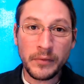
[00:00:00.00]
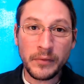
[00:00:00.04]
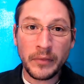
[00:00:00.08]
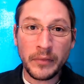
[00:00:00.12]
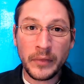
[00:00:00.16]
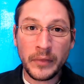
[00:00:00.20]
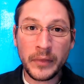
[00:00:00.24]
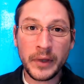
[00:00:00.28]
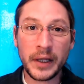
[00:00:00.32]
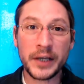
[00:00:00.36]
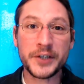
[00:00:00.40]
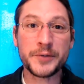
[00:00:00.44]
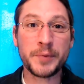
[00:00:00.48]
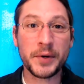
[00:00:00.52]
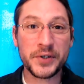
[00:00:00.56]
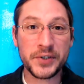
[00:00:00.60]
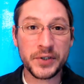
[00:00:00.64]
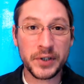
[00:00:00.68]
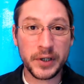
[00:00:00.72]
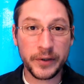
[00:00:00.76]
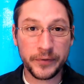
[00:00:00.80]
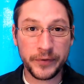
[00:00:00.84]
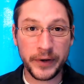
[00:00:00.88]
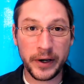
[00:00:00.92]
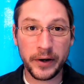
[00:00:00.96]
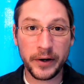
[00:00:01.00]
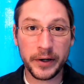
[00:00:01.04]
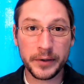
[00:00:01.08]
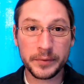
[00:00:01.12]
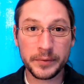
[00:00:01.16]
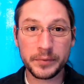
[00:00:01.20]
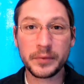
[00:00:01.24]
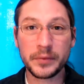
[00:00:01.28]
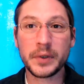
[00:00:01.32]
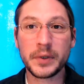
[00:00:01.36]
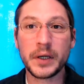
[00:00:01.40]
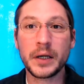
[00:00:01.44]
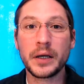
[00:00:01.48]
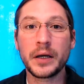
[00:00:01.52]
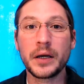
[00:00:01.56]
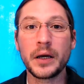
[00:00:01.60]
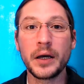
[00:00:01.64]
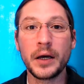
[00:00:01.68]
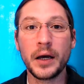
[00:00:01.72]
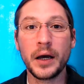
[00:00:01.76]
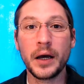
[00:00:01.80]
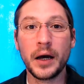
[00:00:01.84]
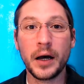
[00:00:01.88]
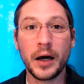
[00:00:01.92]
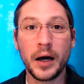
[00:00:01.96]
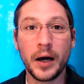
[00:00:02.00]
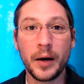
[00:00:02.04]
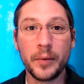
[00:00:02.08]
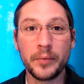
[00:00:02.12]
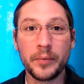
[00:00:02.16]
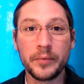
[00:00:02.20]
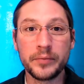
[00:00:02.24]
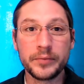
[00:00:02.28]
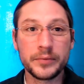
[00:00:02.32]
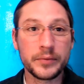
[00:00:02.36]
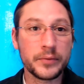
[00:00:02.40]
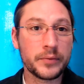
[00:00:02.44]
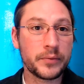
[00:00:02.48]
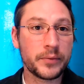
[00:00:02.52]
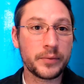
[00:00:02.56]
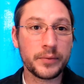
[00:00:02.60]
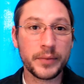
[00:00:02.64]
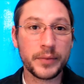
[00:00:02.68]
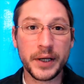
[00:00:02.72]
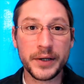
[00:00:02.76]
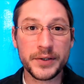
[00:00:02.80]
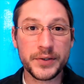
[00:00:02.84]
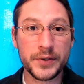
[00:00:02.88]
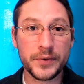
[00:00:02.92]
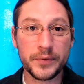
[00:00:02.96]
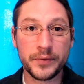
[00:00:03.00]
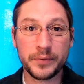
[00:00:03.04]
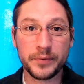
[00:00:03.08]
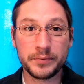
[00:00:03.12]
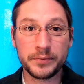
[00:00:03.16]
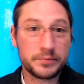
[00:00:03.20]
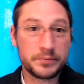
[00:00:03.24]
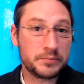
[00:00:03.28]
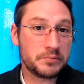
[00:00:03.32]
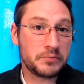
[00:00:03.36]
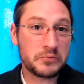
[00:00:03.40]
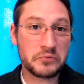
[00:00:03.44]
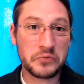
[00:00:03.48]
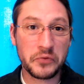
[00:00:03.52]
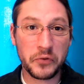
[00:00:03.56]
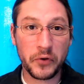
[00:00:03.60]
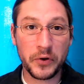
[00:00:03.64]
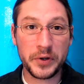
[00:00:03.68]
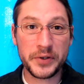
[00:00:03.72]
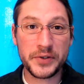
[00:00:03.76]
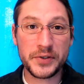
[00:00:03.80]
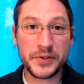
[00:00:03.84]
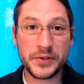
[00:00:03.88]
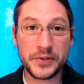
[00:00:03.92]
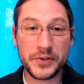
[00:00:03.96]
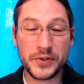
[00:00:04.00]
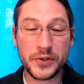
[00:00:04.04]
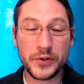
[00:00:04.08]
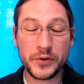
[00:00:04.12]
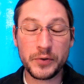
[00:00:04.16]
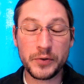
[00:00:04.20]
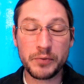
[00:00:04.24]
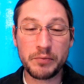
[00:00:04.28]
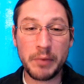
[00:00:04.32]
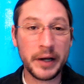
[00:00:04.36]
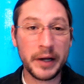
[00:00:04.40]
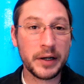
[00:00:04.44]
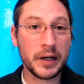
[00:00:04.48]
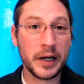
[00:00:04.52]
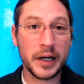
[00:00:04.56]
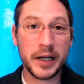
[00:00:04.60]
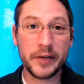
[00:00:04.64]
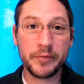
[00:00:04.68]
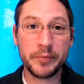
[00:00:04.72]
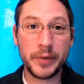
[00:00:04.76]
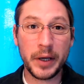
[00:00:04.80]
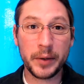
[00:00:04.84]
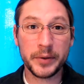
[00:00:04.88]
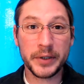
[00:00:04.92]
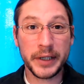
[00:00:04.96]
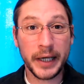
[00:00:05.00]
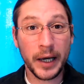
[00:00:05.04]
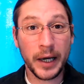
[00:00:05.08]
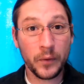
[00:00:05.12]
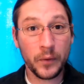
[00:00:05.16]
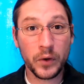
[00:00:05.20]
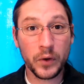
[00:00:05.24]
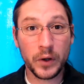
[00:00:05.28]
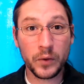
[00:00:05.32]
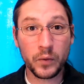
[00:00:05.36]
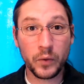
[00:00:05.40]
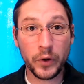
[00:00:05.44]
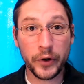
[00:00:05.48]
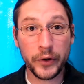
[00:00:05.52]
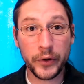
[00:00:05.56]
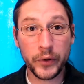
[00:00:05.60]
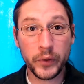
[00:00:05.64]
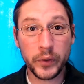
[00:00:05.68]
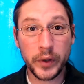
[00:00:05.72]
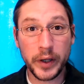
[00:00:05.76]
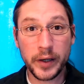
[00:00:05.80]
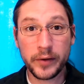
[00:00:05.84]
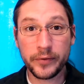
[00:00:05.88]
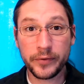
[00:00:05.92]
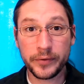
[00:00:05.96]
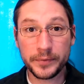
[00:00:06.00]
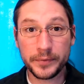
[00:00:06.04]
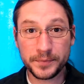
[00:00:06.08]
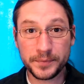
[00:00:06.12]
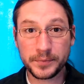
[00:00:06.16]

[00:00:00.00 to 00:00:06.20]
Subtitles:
especially a ferret, because, for instance, you might not even be able to get one where you live.